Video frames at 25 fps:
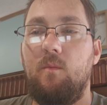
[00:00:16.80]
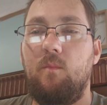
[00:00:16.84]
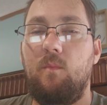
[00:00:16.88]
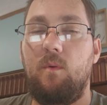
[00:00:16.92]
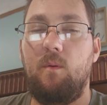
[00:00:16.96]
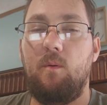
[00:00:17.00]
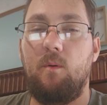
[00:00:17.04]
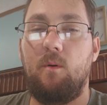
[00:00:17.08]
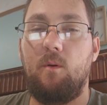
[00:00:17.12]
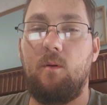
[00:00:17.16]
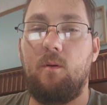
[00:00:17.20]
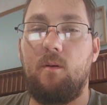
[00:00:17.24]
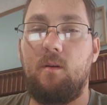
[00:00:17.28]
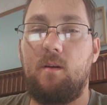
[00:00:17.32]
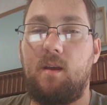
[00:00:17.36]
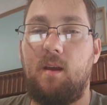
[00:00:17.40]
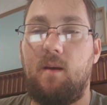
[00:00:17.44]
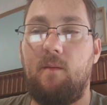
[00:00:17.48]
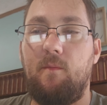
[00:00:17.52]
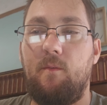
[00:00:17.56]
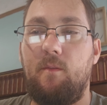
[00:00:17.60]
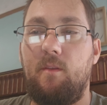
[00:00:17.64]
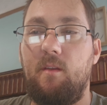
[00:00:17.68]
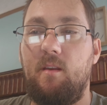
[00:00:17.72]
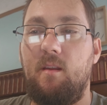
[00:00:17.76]
We will
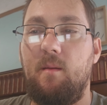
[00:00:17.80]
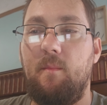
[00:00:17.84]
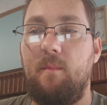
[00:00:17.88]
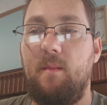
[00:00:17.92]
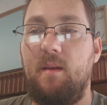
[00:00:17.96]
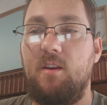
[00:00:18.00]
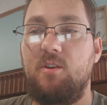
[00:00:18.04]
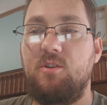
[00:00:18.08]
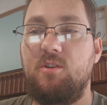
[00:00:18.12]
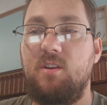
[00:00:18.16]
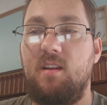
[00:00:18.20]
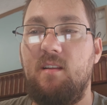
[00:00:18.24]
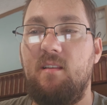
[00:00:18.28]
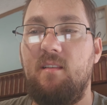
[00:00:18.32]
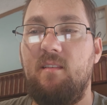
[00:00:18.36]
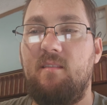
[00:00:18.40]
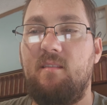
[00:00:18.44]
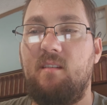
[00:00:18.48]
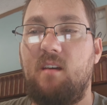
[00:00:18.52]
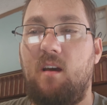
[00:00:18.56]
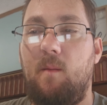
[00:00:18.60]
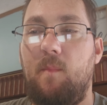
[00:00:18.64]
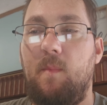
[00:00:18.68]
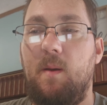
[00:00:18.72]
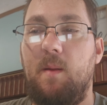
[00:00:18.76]
cover the dimensions,
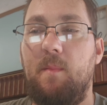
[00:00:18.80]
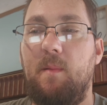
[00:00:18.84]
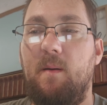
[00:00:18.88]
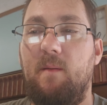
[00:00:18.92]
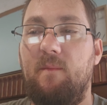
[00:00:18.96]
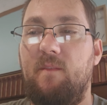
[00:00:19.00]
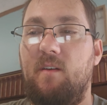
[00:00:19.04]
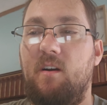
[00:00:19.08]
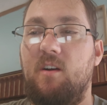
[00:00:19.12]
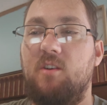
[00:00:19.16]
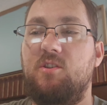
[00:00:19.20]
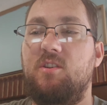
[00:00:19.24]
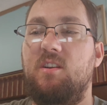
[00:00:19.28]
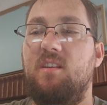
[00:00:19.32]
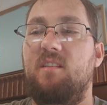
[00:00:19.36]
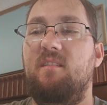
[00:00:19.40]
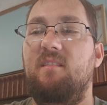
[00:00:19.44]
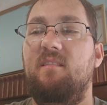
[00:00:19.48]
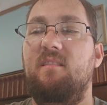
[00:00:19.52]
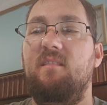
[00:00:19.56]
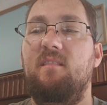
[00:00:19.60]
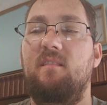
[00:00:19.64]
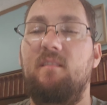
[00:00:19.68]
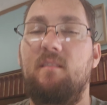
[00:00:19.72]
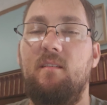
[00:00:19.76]
common
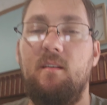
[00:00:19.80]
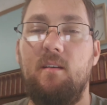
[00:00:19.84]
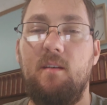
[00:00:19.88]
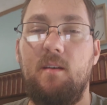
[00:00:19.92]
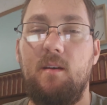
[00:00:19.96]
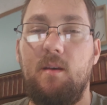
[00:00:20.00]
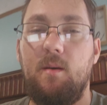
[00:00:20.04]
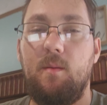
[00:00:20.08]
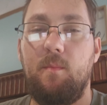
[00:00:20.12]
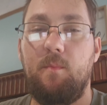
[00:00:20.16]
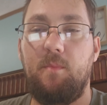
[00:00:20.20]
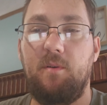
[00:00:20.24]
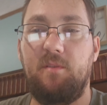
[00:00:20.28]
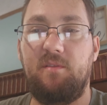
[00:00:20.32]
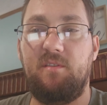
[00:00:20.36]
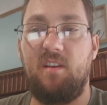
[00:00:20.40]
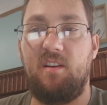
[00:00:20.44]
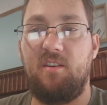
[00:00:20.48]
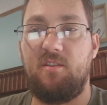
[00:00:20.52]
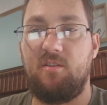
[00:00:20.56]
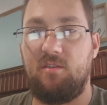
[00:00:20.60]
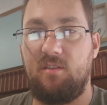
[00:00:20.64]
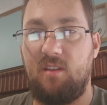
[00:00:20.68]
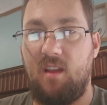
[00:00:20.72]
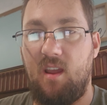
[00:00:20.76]
malfunctions,
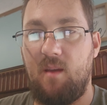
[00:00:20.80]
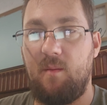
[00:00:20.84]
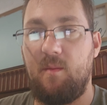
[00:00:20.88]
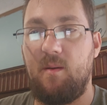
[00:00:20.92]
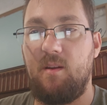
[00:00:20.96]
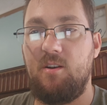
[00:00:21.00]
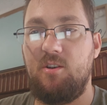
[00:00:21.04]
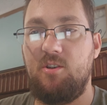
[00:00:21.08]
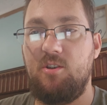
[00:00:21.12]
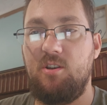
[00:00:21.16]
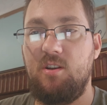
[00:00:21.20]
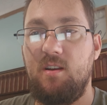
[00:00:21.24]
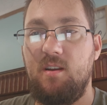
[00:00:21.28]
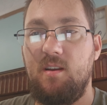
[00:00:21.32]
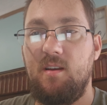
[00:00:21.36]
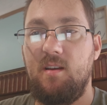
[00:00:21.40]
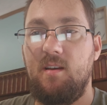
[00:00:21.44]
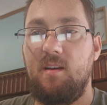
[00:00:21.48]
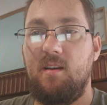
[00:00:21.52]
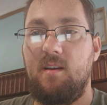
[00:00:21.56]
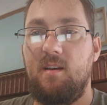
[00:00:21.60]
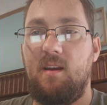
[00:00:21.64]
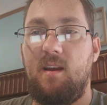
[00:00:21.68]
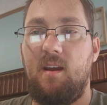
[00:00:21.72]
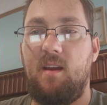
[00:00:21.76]
potential damage,
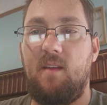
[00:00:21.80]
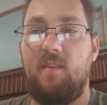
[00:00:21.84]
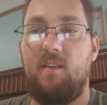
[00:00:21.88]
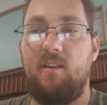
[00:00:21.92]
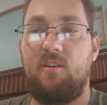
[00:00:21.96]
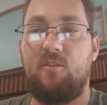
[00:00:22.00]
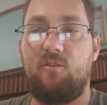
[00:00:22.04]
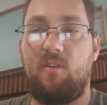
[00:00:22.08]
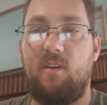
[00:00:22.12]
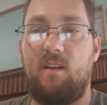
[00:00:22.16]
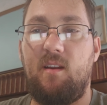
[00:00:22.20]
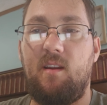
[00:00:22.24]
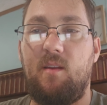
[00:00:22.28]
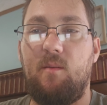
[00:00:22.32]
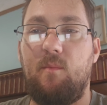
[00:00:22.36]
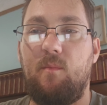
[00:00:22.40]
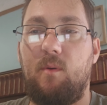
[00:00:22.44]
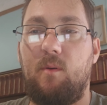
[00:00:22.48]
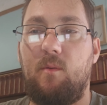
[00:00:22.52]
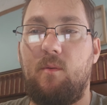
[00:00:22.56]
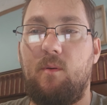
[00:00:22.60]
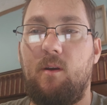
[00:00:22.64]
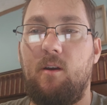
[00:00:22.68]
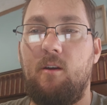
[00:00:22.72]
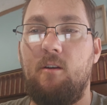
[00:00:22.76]
and the training
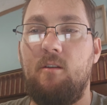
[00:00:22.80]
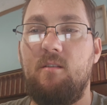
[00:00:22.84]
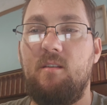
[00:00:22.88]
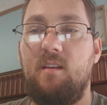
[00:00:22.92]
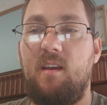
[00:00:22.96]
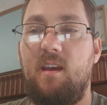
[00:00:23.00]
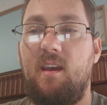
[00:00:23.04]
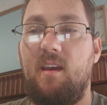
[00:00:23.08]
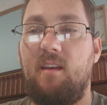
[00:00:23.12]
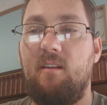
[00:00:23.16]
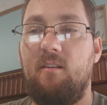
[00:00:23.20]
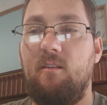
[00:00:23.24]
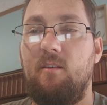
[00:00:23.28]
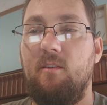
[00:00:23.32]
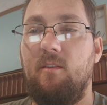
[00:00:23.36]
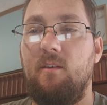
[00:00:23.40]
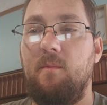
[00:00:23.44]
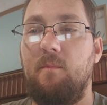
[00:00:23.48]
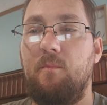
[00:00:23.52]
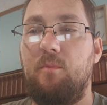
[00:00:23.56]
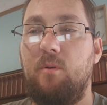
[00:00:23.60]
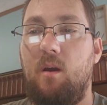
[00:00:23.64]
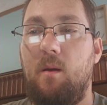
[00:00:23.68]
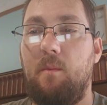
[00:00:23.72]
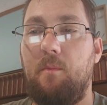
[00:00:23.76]
required to handle
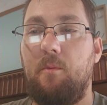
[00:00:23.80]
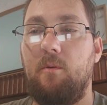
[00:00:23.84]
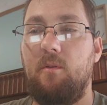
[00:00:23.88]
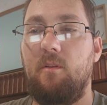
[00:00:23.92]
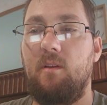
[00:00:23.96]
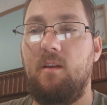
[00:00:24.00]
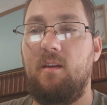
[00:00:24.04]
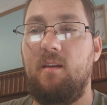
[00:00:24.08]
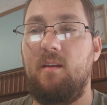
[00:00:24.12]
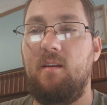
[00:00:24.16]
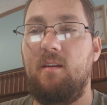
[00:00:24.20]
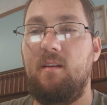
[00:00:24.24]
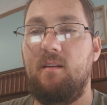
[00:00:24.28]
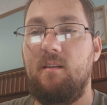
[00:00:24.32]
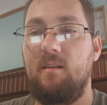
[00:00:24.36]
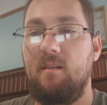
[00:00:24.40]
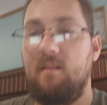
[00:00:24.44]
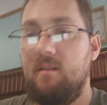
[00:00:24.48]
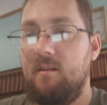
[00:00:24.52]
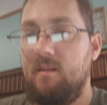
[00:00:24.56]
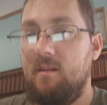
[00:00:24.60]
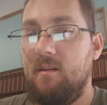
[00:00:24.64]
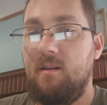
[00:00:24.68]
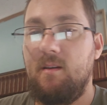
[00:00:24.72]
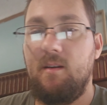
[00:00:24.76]
them properly.
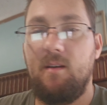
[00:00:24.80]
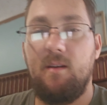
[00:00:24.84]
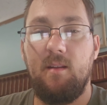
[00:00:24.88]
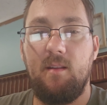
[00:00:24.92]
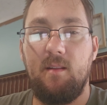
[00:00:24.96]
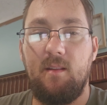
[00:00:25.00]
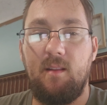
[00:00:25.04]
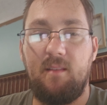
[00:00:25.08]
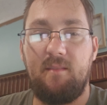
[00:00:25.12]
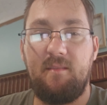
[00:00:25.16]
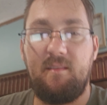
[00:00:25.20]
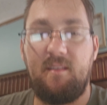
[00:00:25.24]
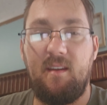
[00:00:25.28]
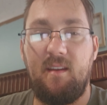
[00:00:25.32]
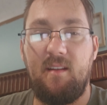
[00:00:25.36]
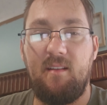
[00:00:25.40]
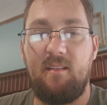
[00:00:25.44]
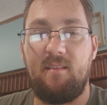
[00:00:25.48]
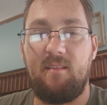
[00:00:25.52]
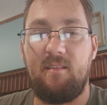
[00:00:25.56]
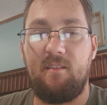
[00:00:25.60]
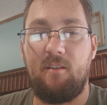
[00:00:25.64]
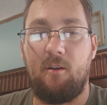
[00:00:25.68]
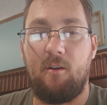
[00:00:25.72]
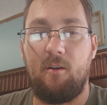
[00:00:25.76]
Let's
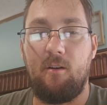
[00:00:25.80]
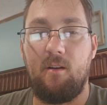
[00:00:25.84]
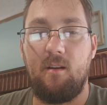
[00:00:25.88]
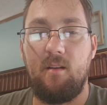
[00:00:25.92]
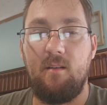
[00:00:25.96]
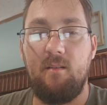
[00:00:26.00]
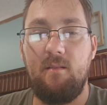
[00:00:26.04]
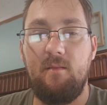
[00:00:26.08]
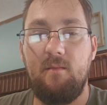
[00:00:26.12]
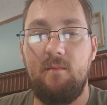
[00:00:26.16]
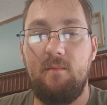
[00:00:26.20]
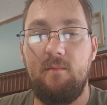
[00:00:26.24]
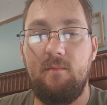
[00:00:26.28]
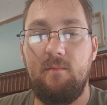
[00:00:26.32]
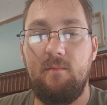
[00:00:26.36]
get started.